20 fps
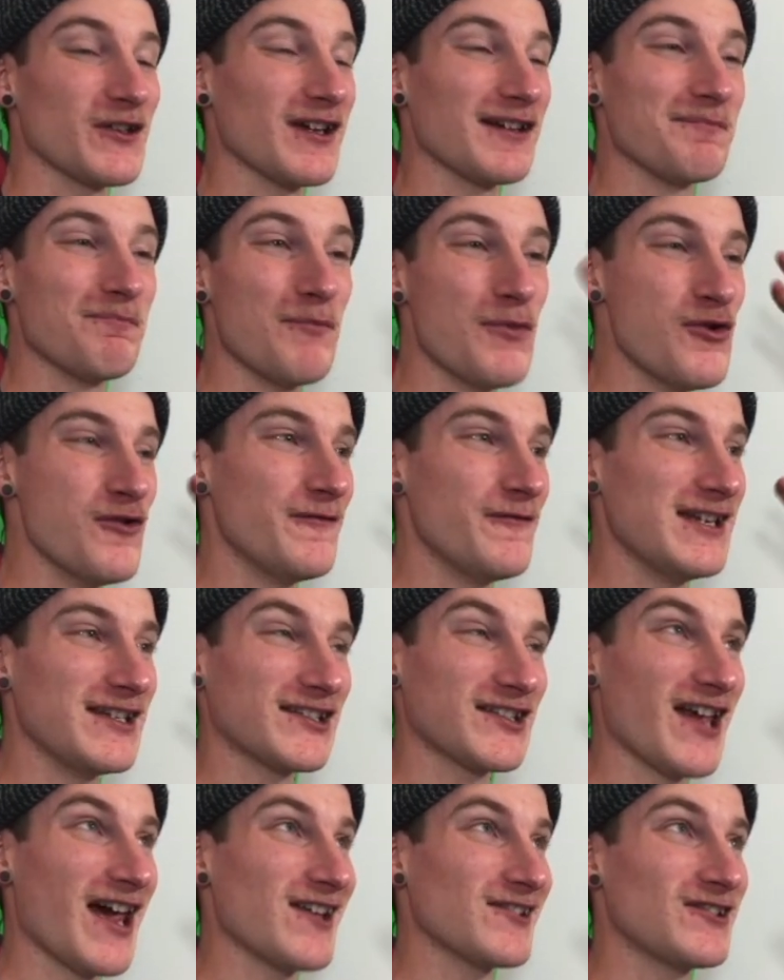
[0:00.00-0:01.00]
like,
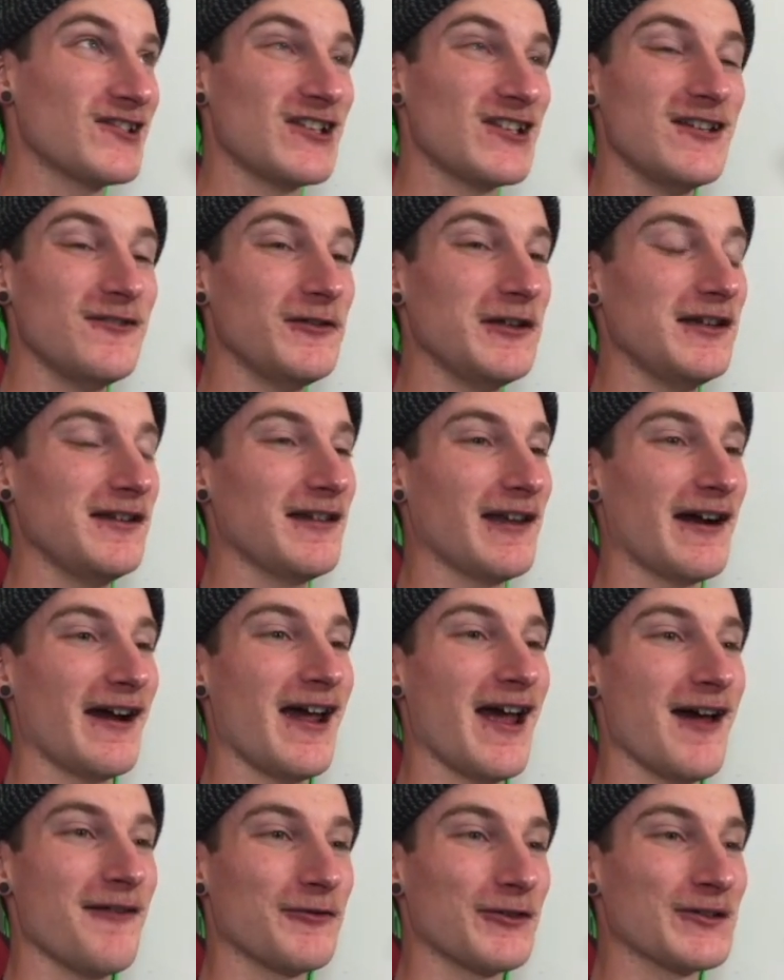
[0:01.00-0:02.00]
movie/TV that I
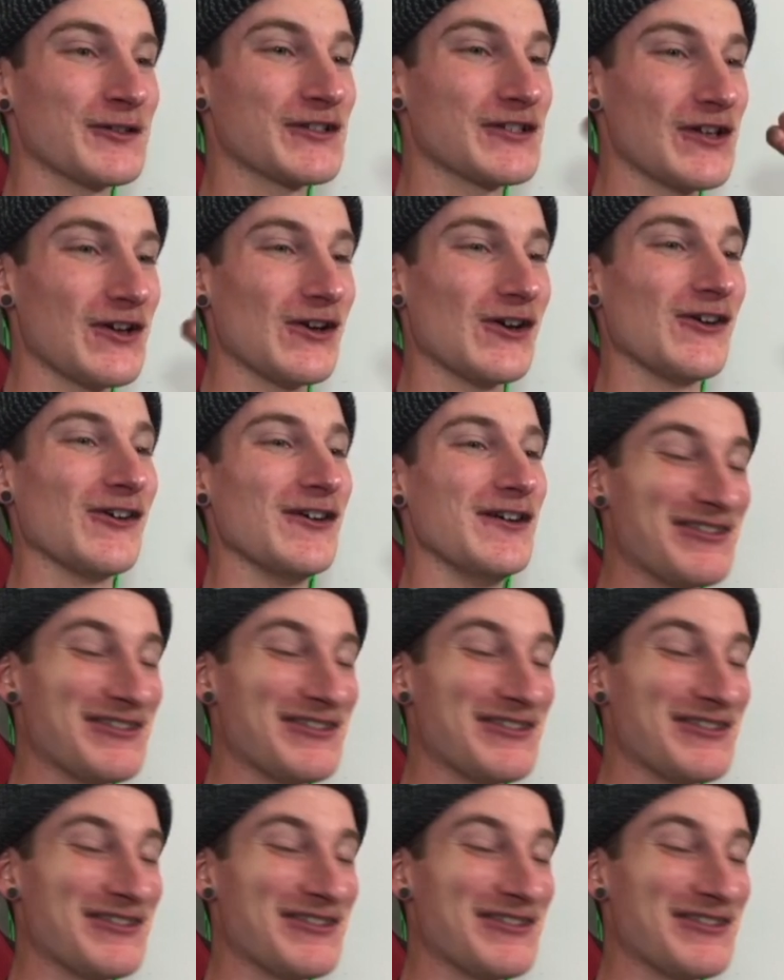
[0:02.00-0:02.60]
ever saw.